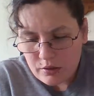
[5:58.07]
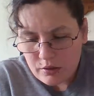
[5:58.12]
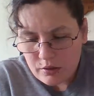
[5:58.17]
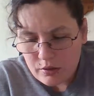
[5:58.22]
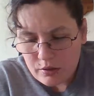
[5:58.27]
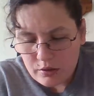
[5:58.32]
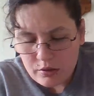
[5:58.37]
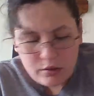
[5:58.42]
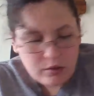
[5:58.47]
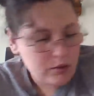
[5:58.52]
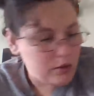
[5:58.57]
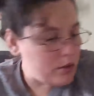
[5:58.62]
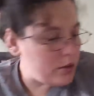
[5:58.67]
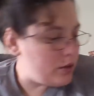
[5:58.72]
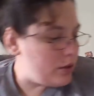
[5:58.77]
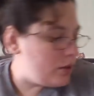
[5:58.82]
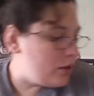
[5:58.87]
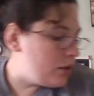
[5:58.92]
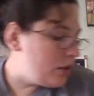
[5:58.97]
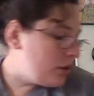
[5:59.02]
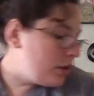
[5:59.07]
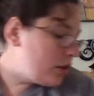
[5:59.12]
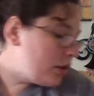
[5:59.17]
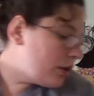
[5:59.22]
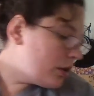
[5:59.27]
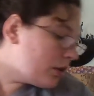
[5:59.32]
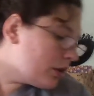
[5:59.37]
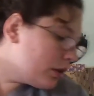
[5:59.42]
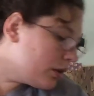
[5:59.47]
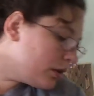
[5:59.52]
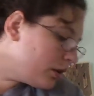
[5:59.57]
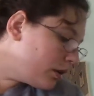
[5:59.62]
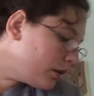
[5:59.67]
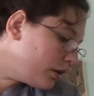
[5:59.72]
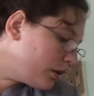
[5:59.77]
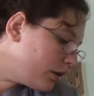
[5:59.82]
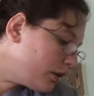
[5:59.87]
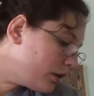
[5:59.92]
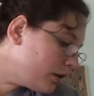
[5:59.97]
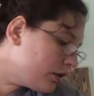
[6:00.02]

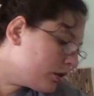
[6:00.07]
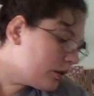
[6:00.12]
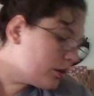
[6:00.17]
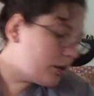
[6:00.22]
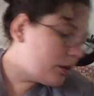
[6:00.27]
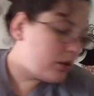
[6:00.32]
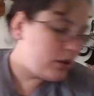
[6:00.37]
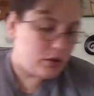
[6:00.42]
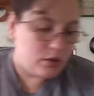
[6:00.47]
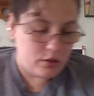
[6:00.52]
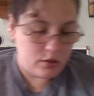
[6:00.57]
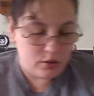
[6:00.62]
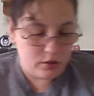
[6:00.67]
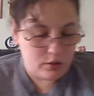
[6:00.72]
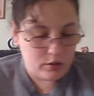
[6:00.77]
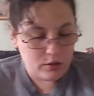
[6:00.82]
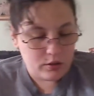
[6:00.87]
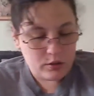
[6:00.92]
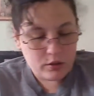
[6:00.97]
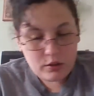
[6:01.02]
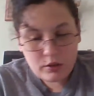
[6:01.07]
[no speech]